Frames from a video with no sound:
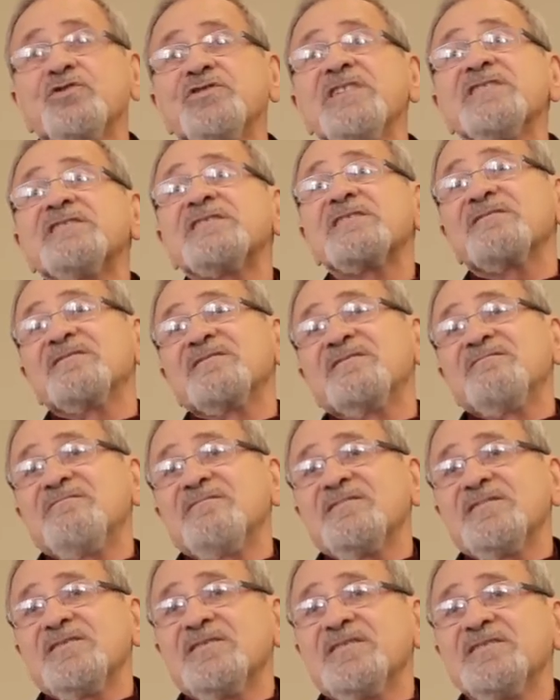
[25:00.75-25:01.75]
So these
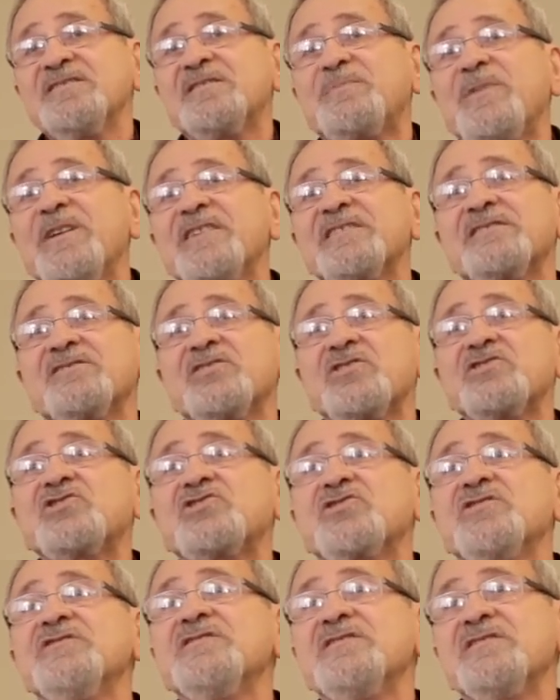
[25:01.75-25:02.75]
displaced
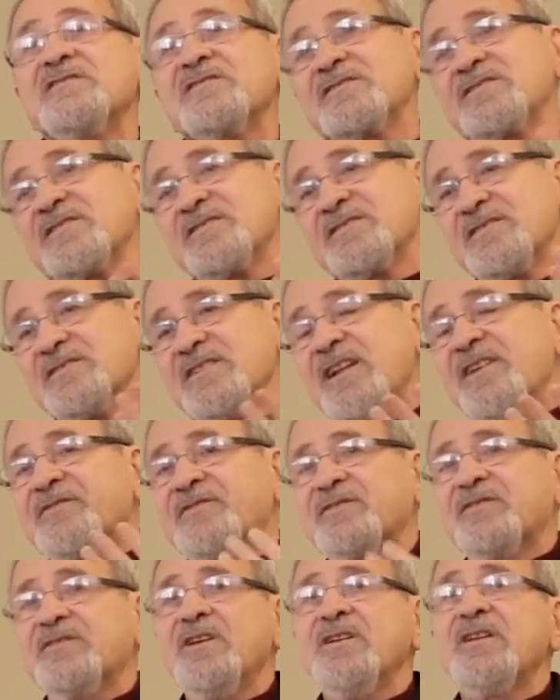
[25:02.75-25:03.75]
Christians
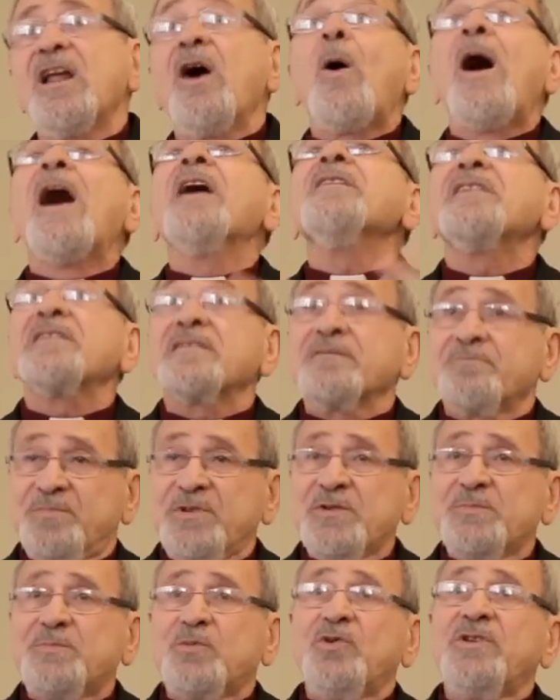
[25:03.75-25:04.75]
left. Now other
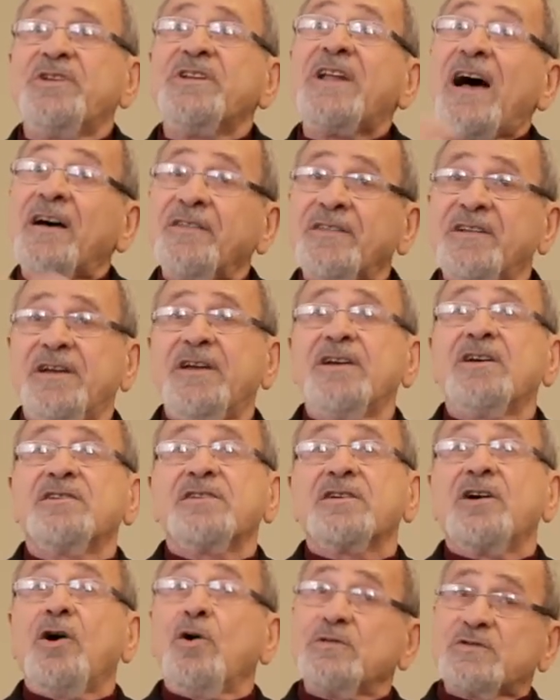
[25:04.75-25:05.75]
people in other
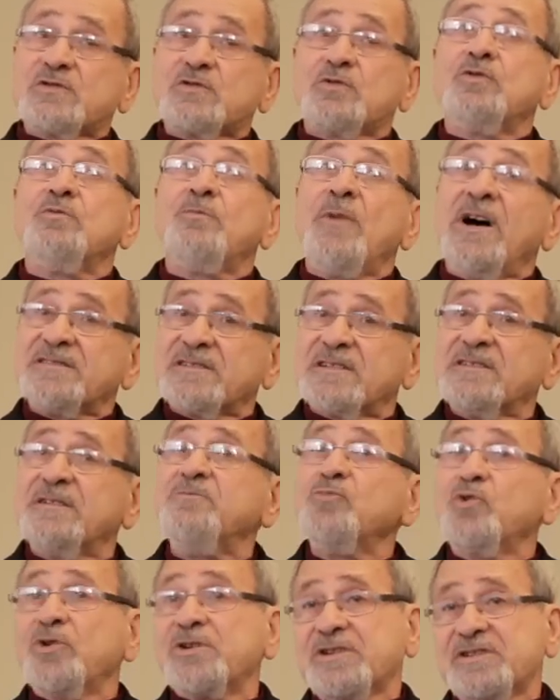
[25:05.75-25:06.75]
area also,
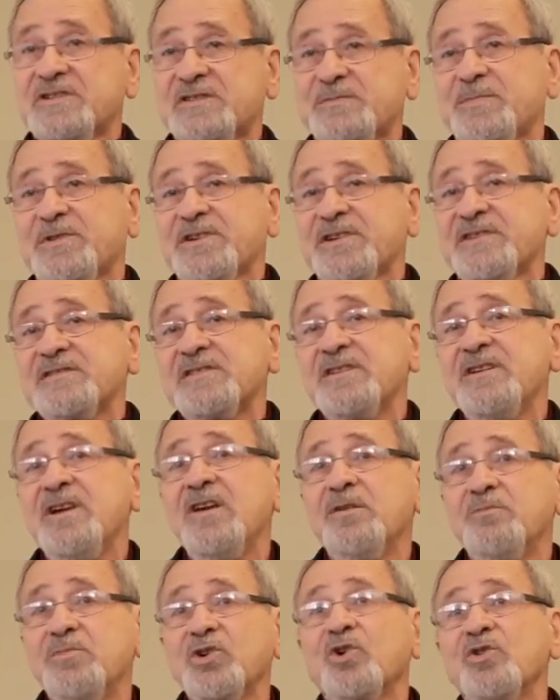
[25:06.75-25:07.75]
Muslim, were displaced
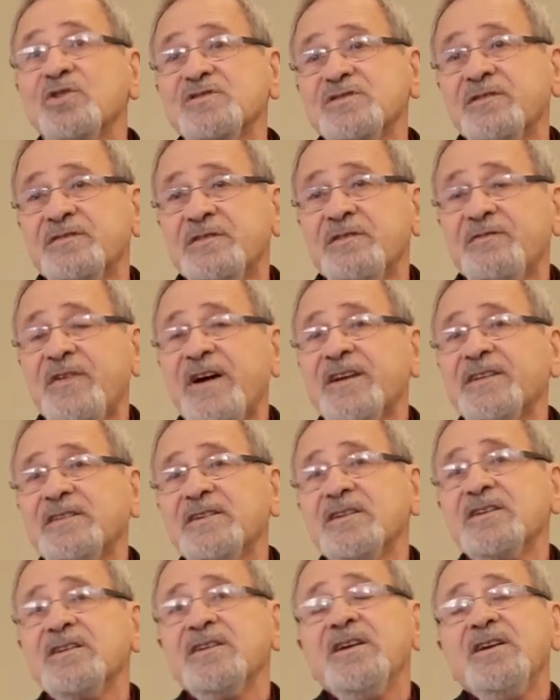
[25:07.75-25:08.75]
because of the
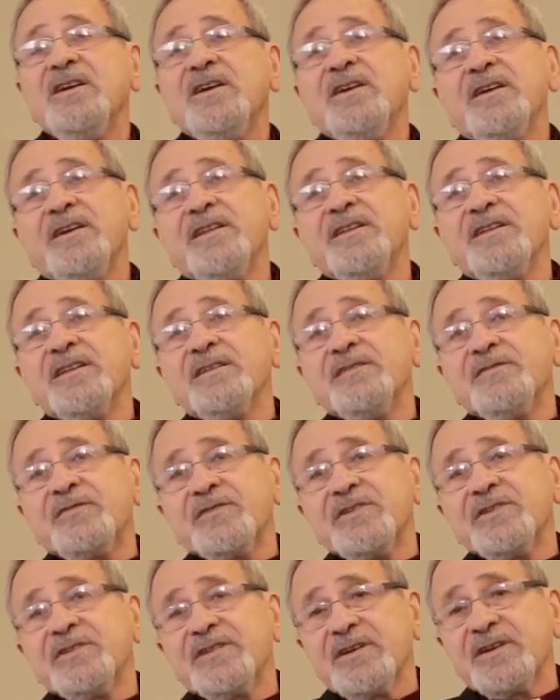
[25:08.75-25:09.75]
fighting in the
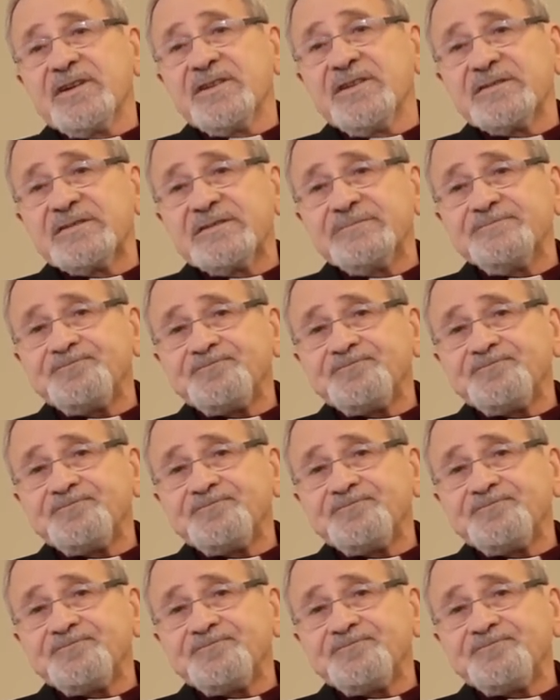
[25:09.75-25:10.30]
different areas.